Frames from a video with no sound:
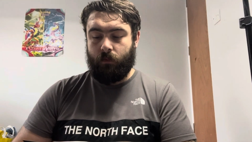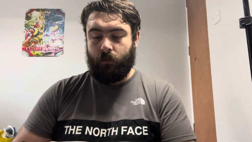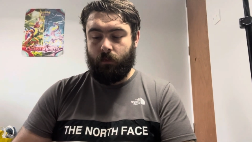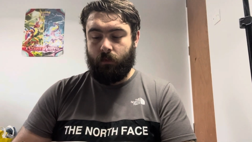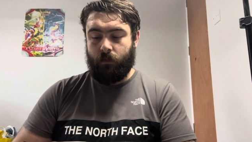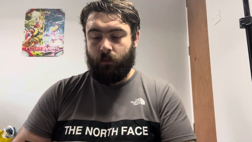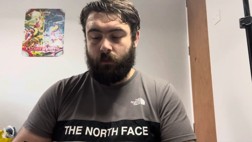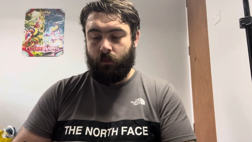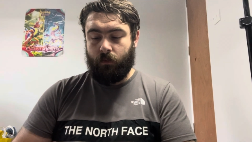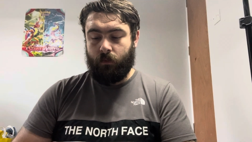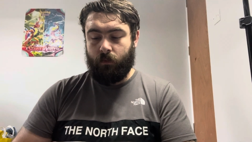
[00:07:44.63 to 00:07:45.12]

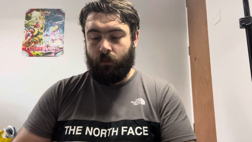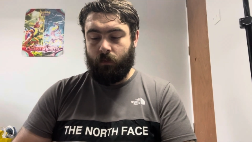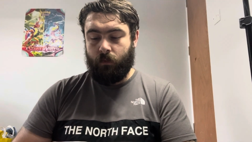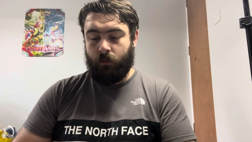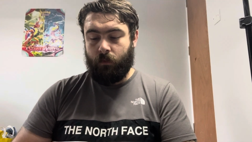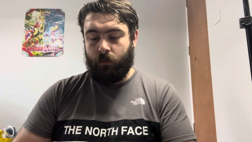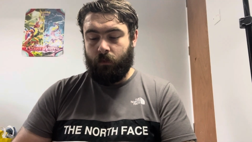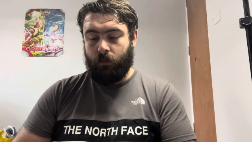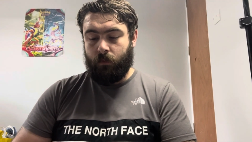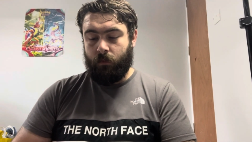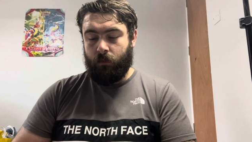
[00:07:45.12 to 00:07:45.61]

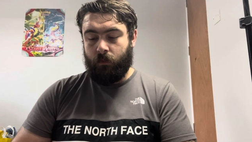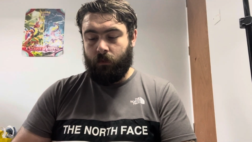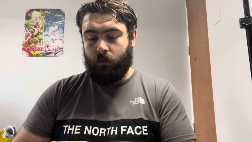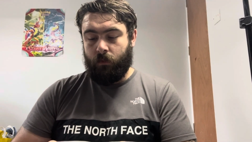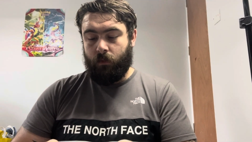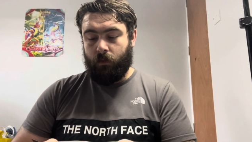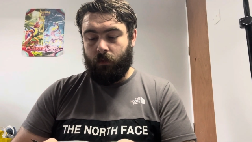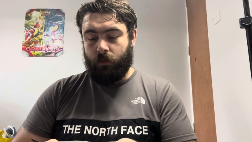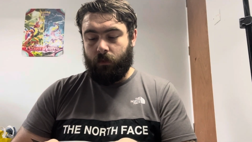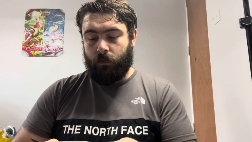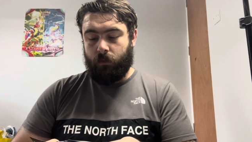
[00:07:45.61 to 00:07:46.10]

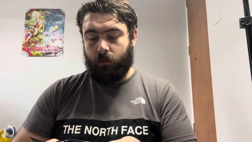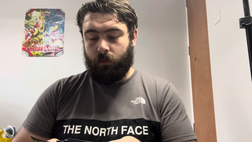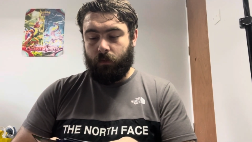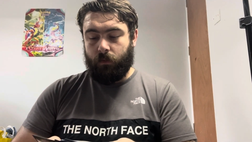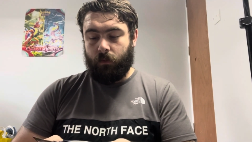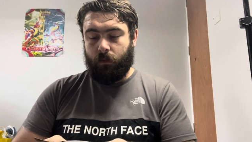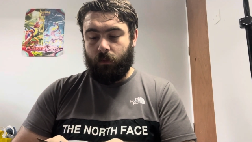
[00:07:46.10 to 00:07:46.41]
[no speech]